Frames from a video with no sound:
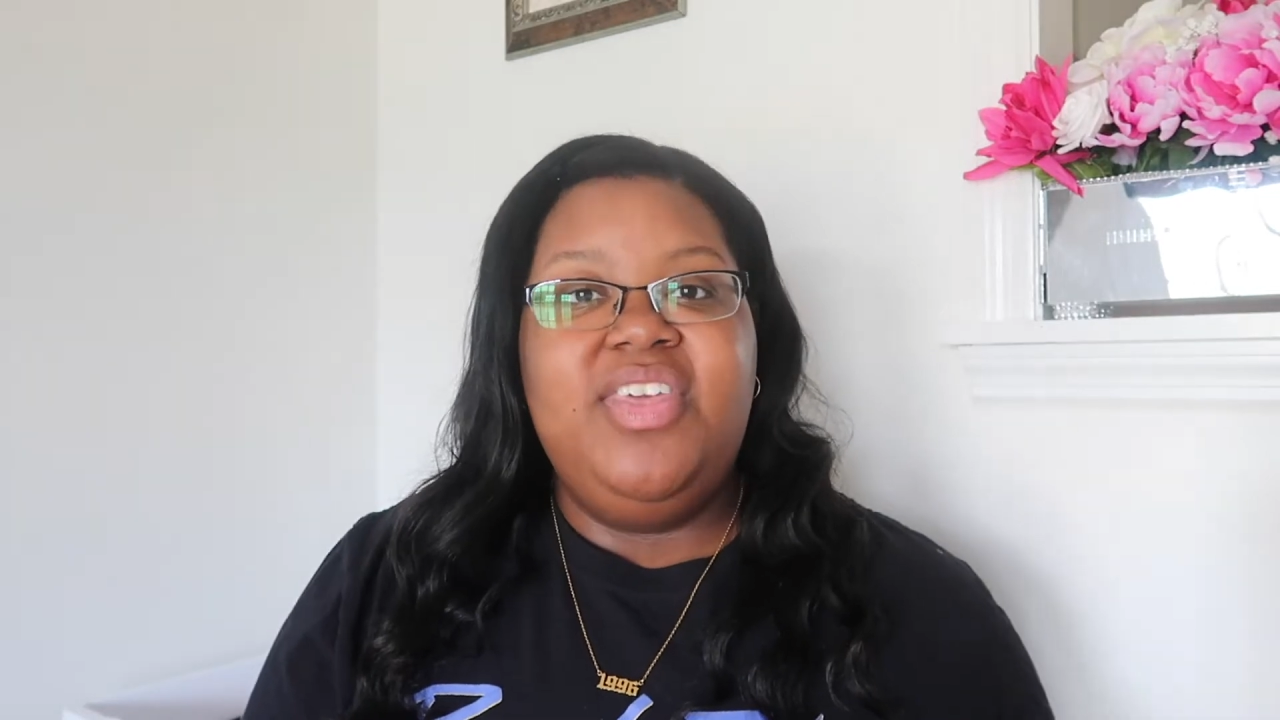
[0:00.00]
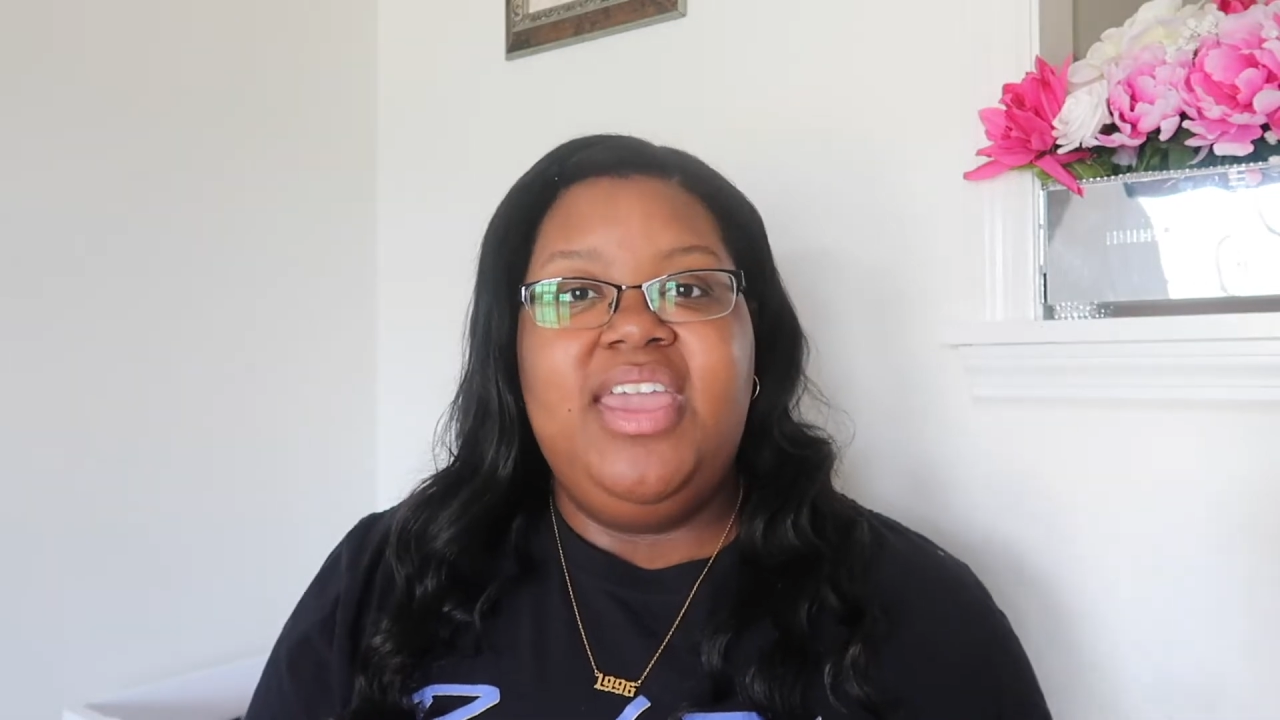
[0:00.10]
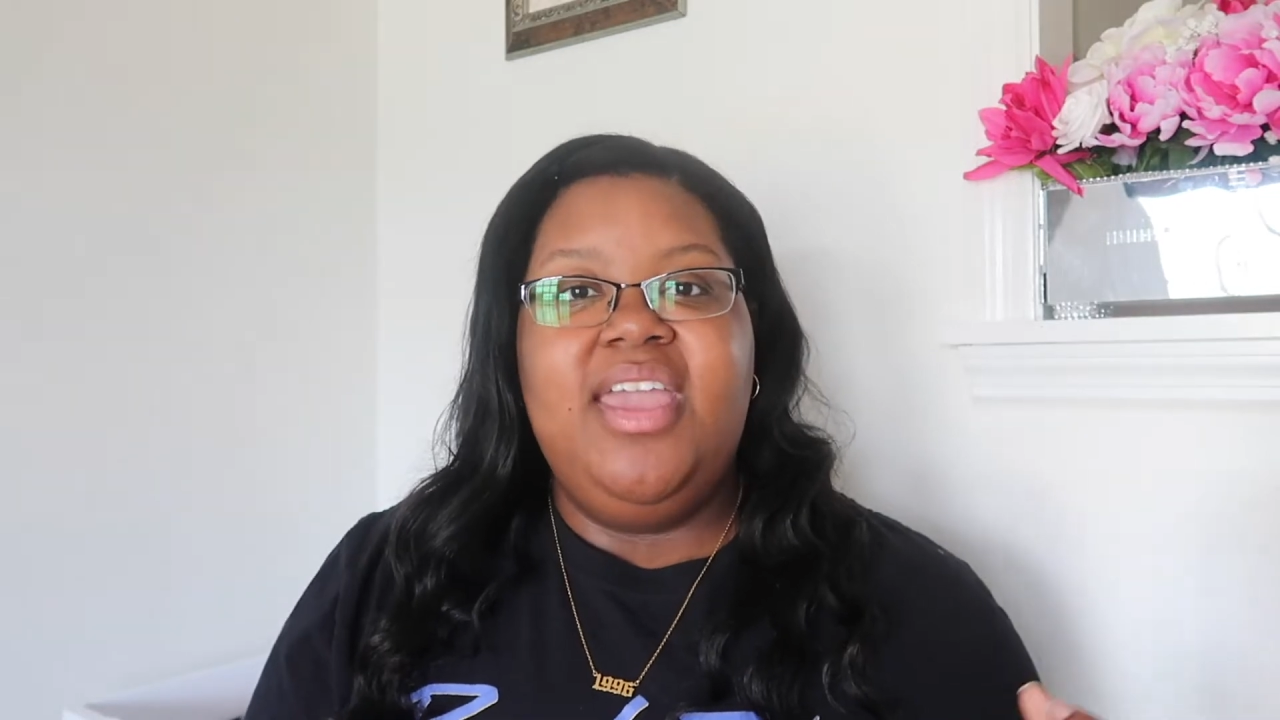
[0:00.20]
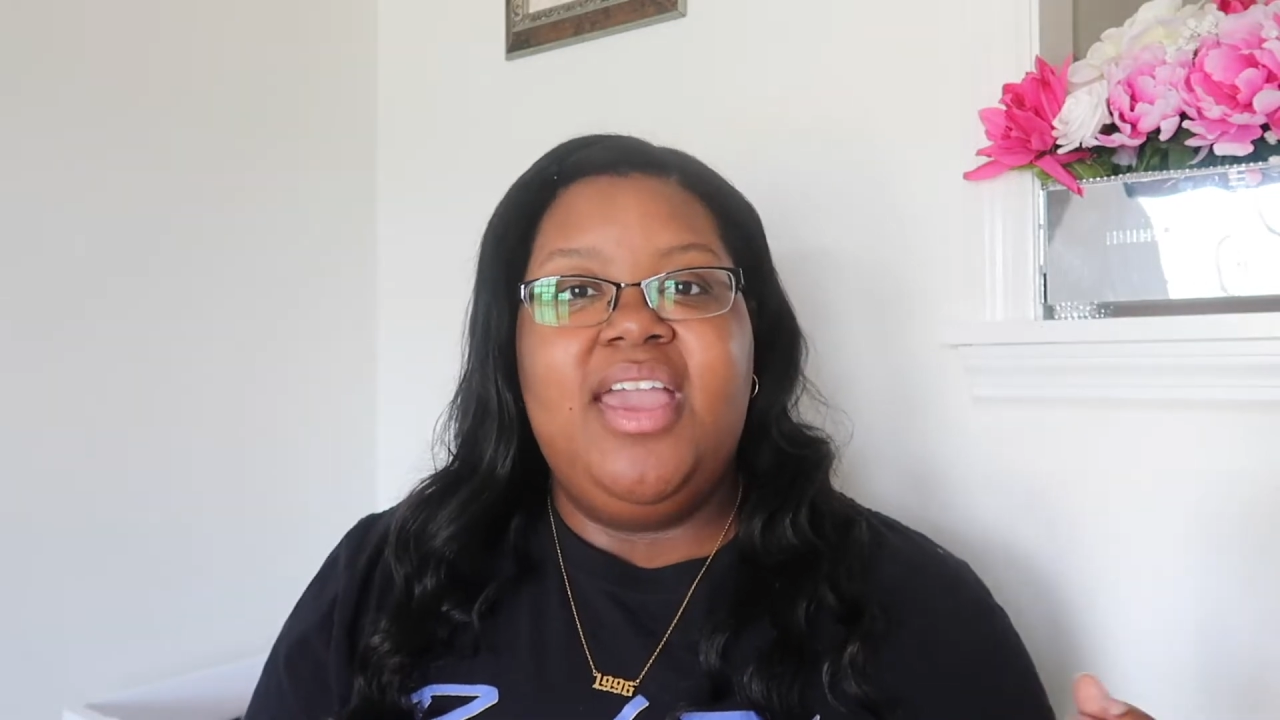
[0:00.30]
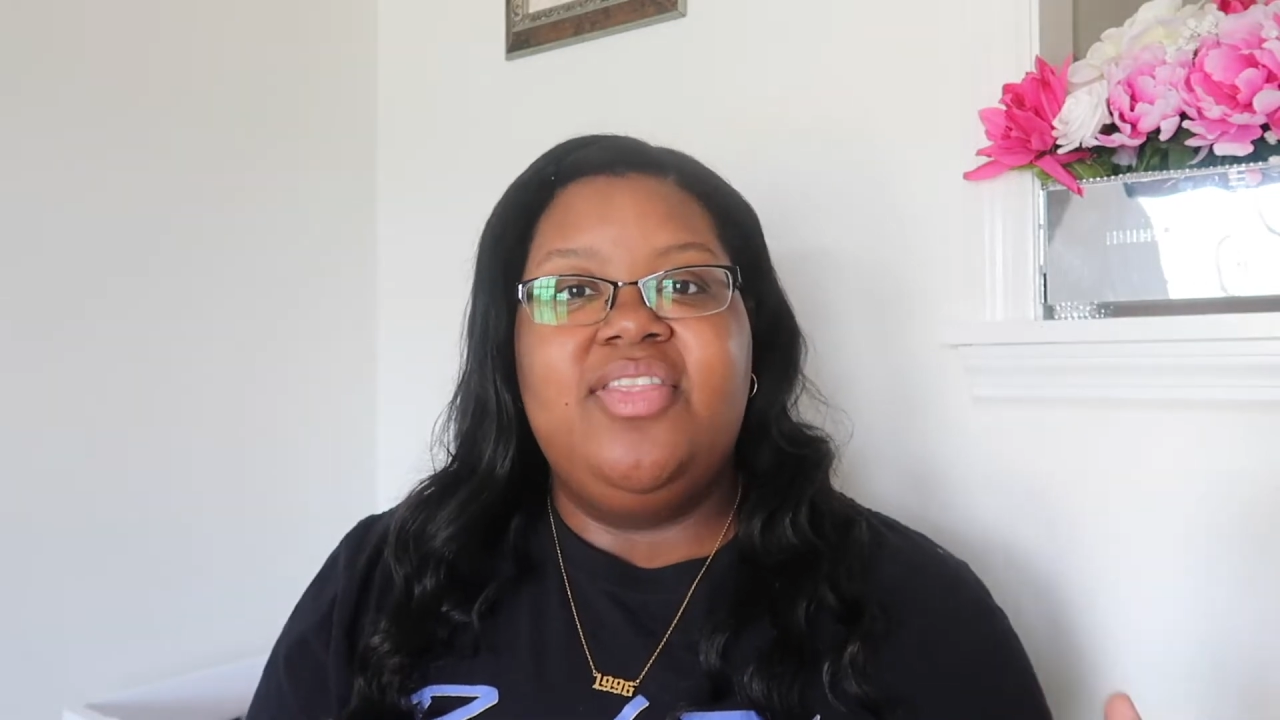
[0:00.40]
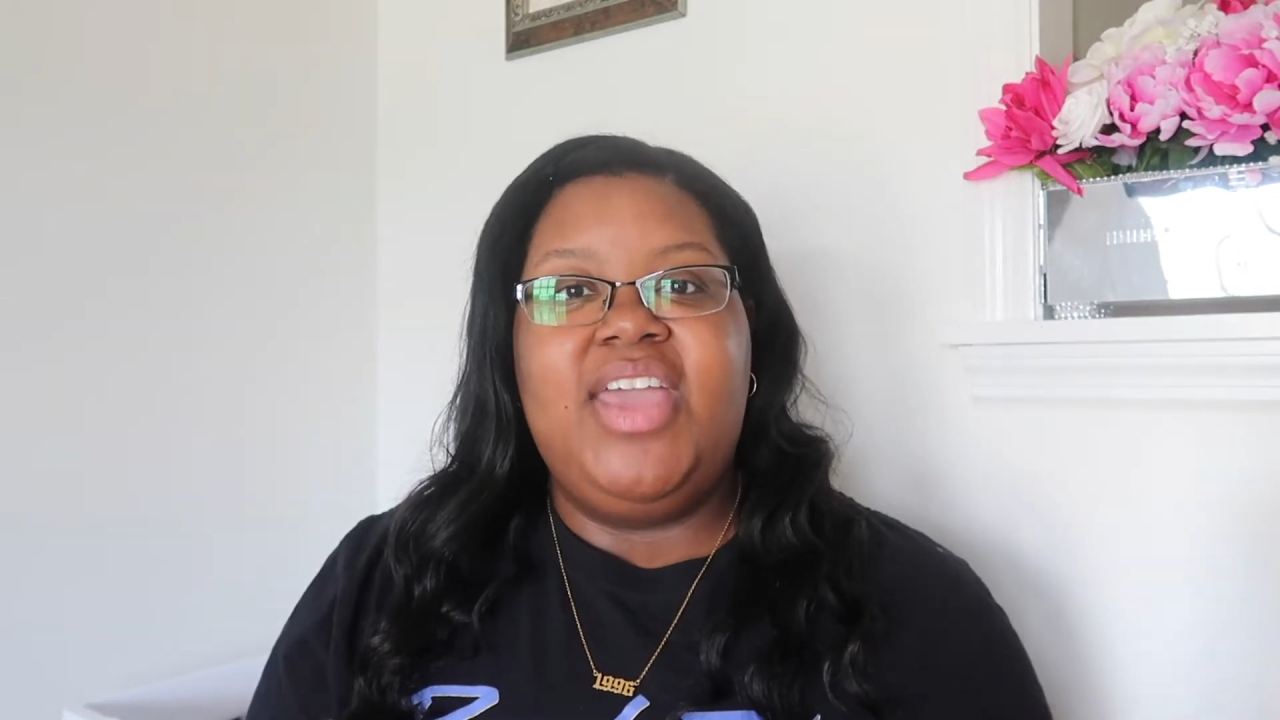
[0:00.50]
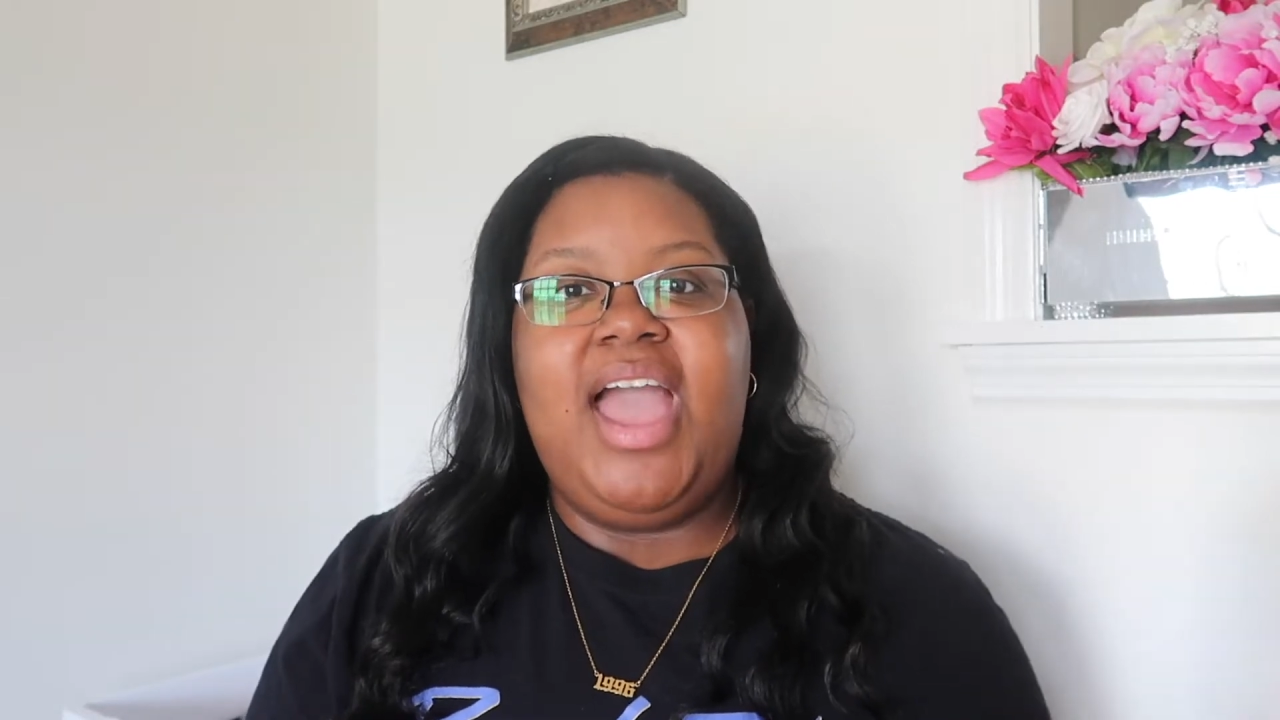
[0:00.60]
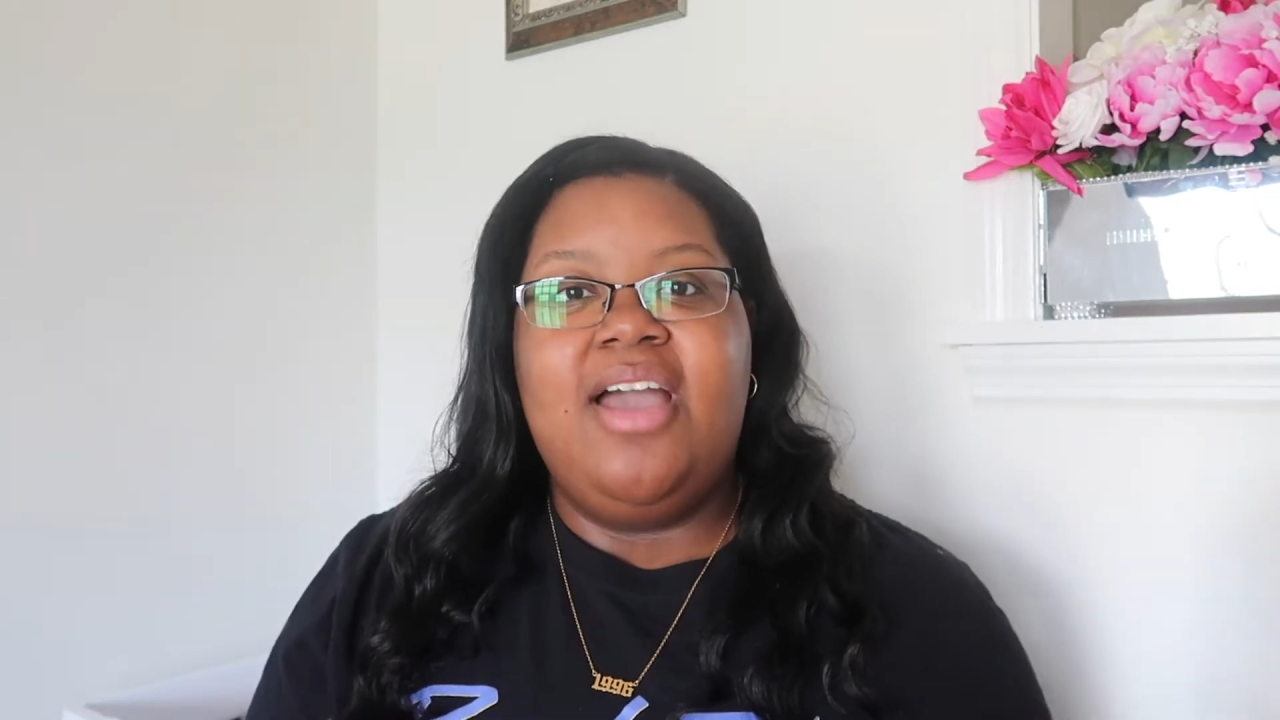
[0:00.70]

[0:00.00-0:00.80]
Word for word: thing that